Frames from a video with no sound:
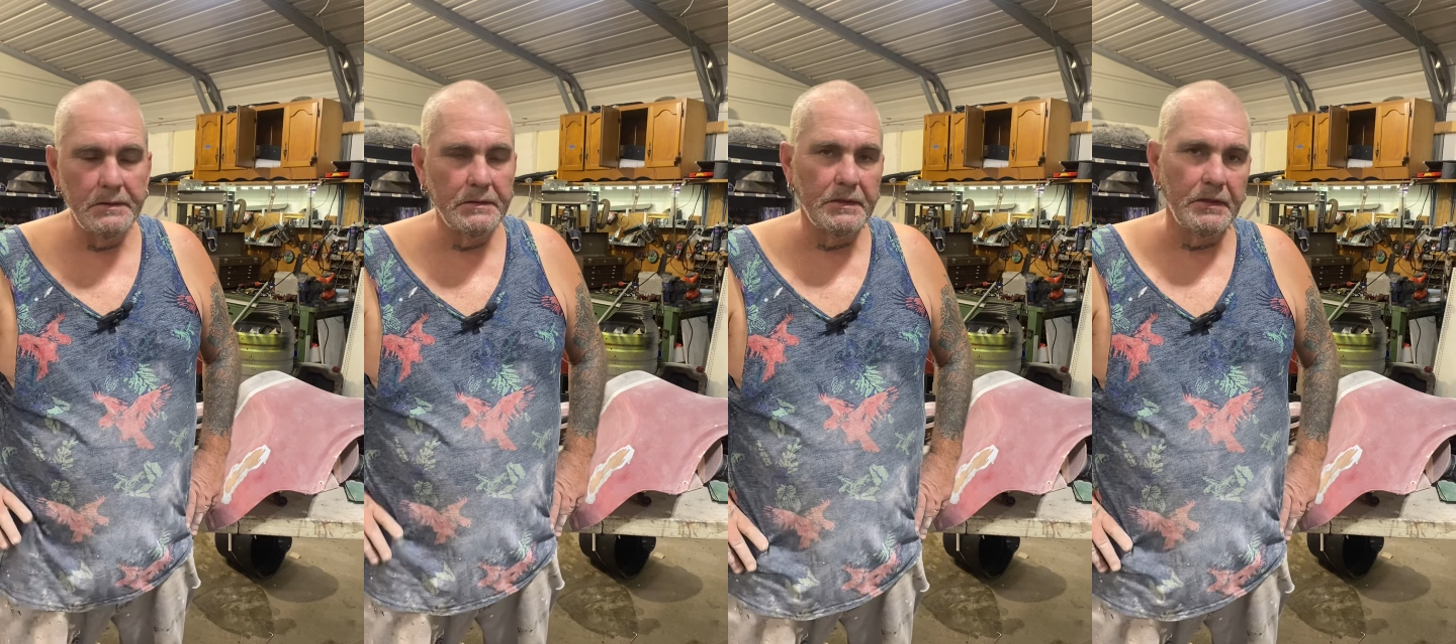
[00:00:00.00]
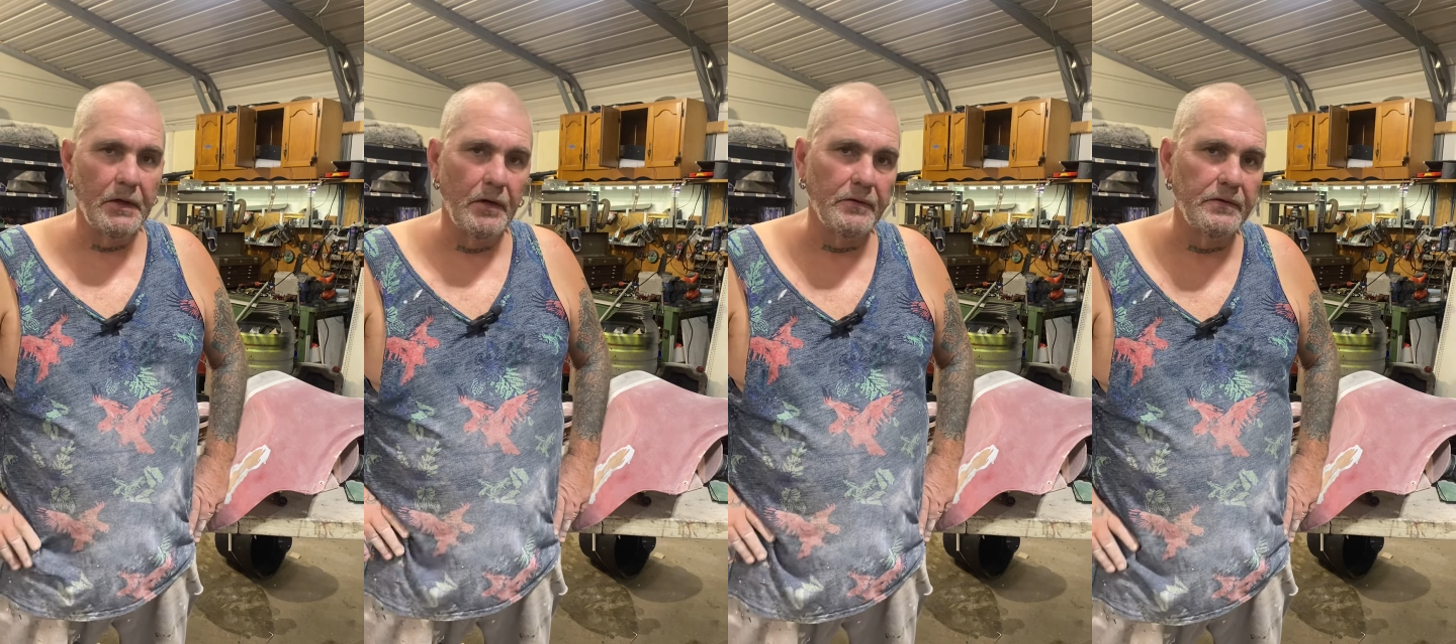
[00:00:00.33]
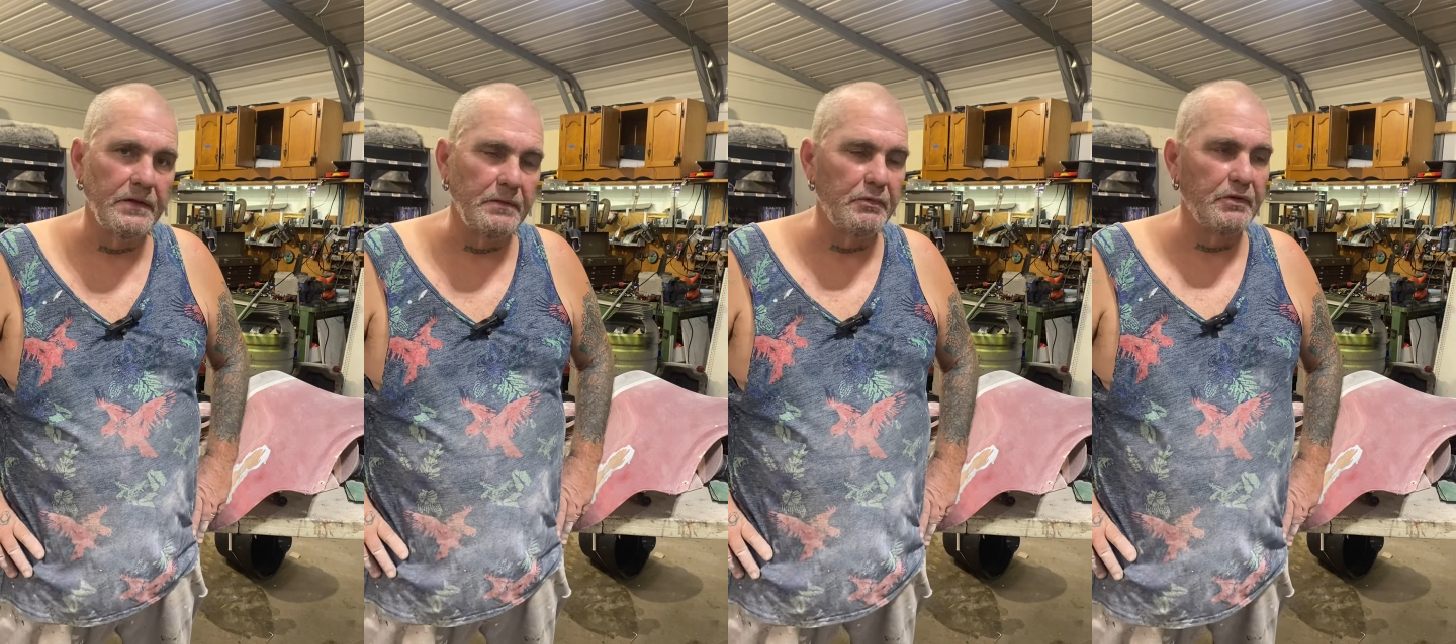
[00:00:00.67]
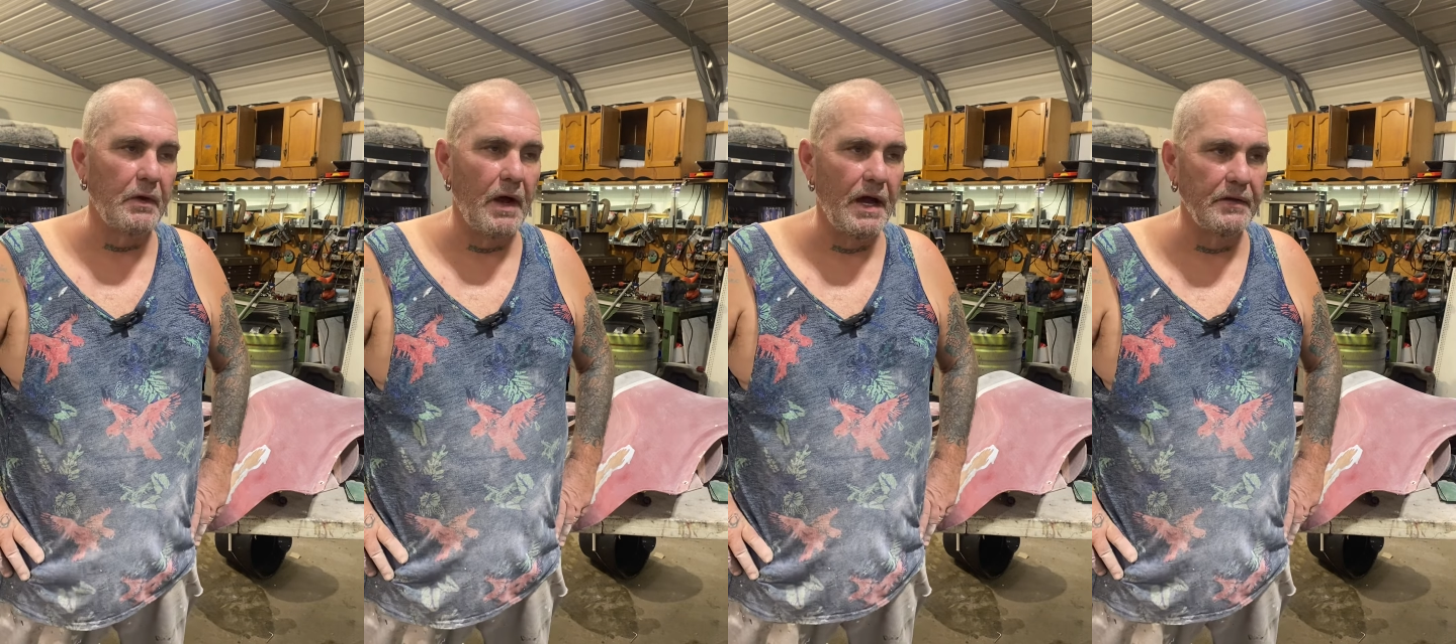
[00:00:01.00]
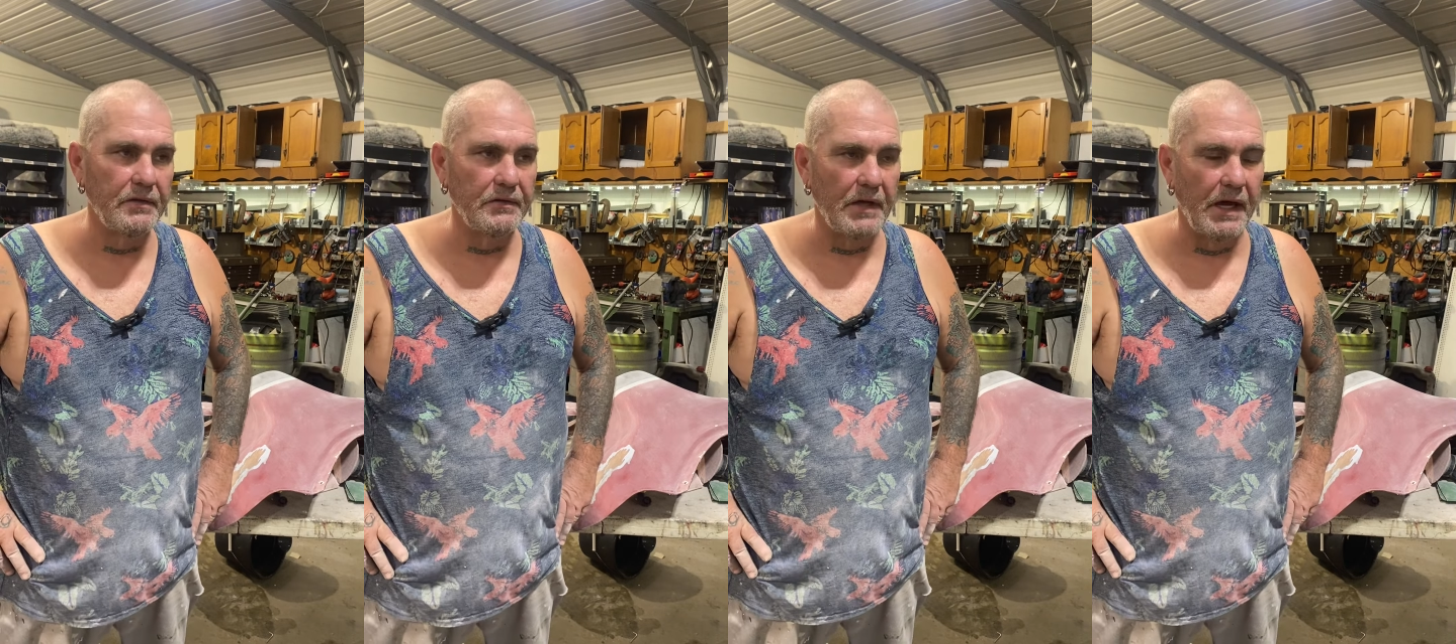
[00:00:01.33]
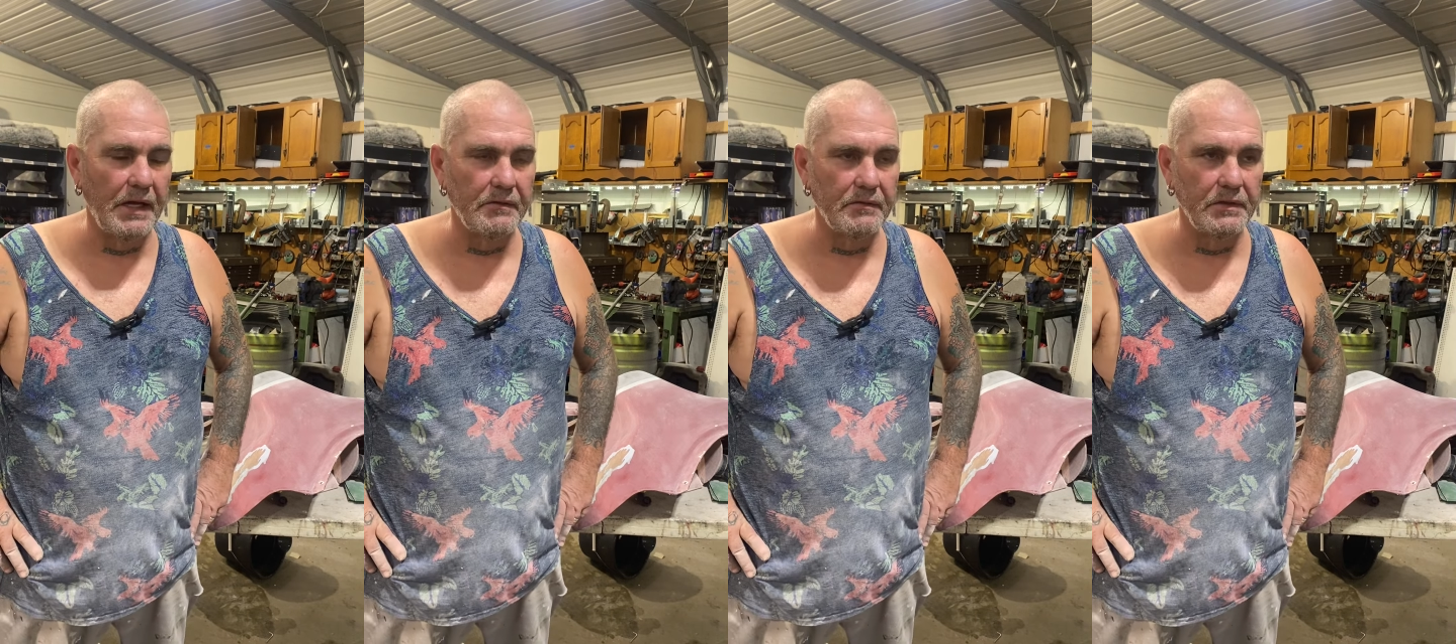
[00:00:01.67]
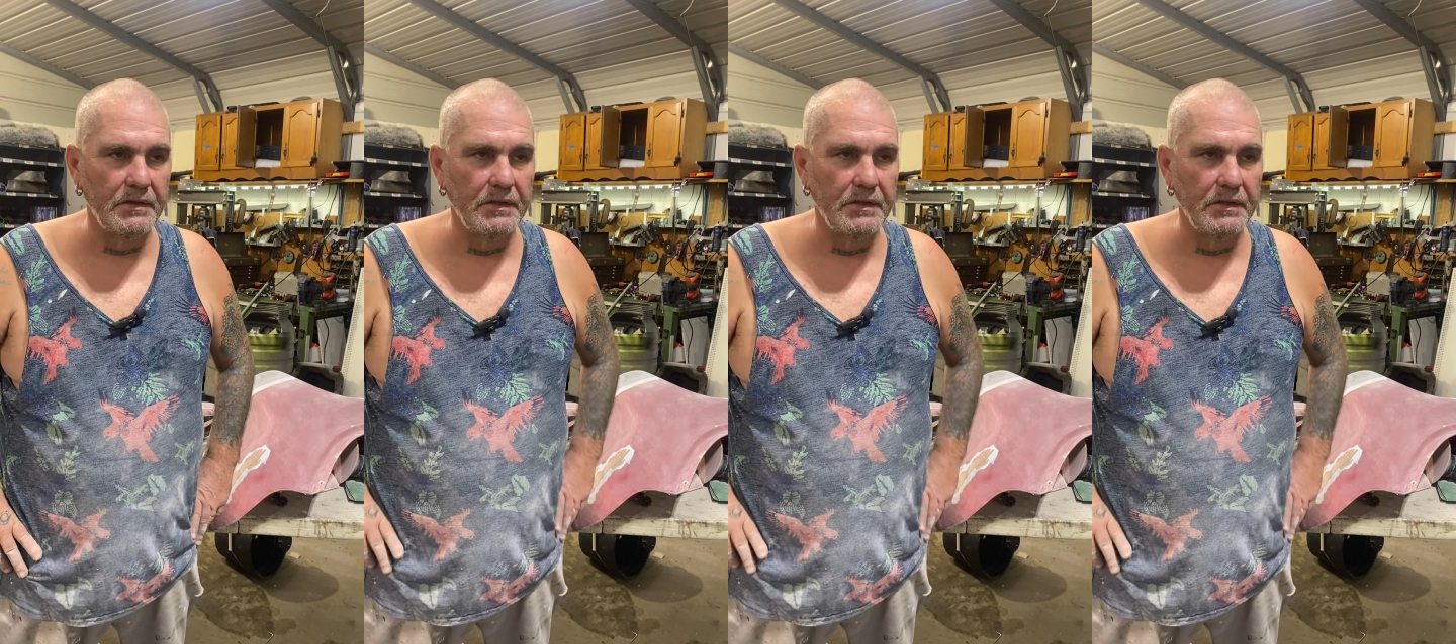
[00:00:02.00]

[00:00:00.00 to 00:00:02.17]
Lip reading: Get all the deep scratches out of it,